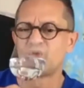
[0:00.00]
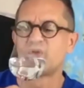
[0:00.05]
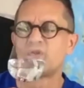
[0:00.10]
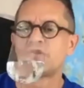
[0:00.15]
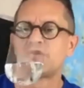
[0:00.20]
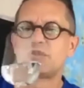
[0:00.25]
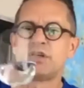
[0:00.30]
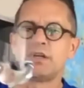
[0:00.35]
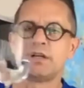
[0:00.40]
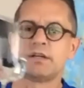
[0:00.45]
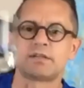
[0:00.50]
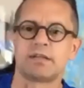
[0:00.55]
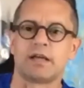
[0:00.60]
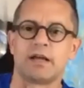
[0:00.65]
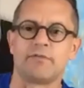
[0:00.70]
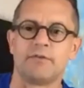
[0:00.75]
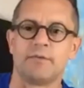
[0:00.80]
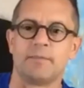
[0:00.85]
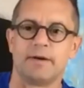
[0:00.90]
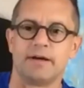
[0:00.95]
Cheers,
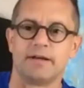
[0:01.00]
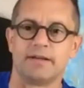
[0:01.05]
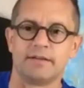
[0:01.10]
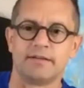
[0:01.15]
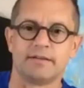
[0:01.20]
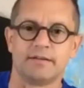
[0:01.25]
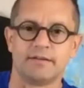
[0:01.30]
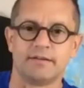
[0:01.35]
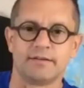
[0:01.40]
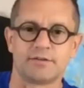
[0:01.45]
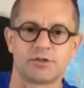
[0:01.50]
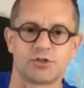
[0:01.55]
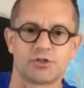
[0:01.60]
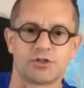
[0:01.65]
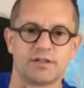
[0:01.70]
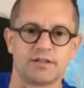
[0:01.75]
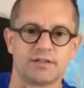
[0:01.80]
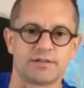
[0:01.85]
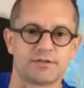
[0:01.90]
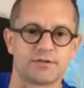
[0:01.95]
everybody!
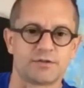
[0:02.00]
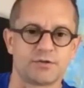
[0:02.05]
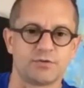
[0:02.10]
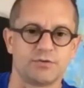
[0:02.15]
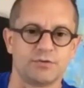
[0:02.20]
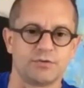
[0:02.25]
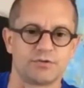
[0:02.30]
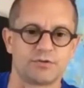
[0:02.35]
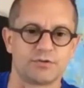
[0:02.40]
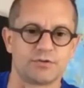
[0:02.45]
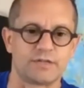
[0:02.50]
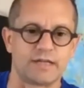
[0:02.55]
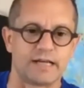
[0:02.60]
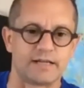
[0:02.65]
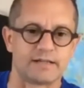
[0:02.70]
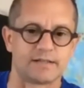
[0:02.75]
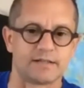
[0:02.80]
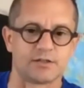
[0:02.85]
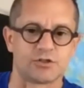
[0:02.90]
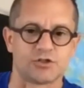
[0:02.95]
Cheers to
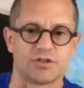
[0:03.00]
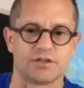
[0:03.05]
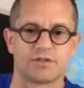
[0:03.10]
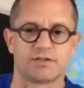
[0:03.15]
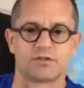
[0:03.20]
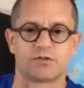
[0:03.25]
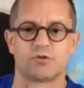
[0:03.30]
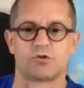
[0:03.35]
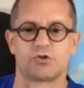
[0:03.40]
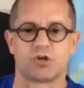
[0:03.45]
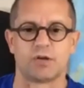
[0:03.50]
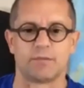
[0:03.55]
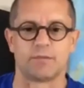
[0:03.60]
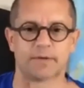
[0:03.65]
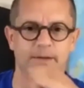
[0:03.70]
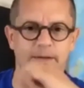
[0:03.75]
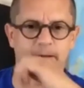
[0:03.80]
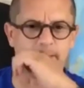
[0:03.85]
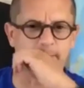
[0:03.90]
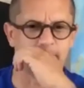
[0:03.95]
Texas. Cheers to
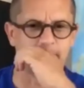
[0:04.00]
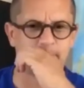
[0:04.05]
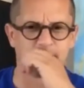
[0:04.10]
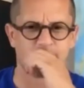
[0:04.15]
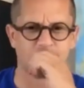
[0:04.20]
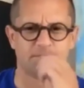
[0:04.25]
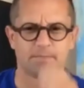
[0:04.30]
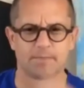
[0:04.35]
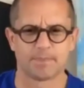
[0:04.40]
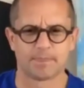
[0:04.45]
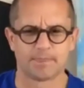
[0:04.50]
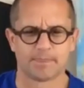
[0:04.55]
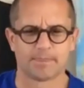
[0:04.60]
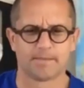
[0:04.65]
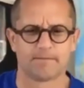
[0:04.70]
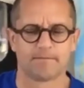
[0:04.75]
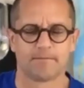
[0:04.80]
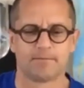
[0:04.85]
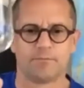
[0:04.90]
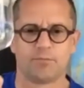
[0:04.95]
Germany.
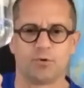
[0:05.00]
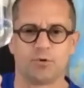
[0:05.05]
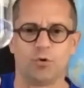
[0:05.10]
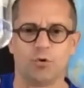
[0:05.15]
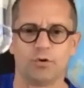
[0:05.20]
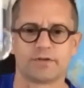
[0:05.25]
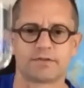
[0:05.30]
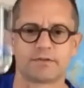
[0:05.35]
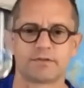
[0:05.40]
Prost!